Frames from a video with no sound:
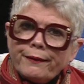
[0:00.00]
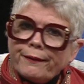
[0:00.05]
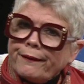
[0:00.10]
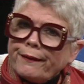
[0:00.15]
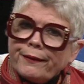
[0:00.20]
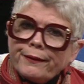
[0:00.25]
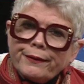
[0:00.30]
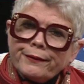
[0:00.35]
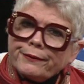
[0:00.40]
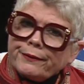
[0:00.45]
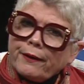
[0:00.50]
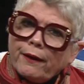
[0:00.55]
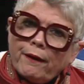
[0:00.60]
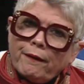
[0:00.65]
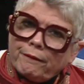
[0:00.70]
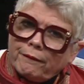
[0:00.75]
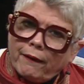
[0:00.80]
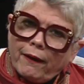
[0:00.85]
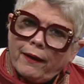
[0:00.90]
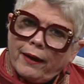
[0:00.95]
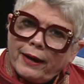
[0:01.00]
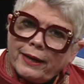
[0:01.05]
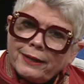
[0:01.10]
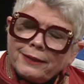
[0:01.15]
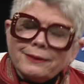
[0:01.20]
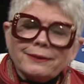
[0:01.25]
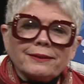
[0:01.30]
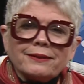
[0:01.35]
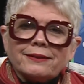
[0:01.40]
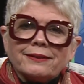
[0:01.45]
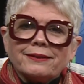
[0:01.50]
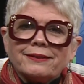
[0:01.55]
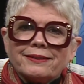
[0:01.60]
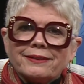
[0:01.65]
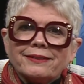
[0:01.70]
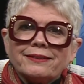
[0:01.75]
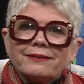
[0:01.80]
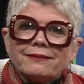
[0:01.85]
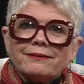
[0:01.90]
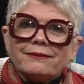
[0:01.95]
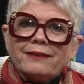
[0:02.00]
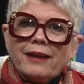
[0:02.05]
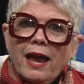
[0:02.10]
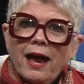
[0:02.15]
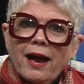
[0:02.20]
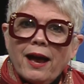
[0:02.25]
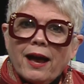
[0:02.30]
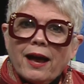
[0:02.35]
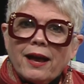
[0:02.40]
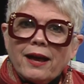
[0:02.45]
and it's all right. Yeah.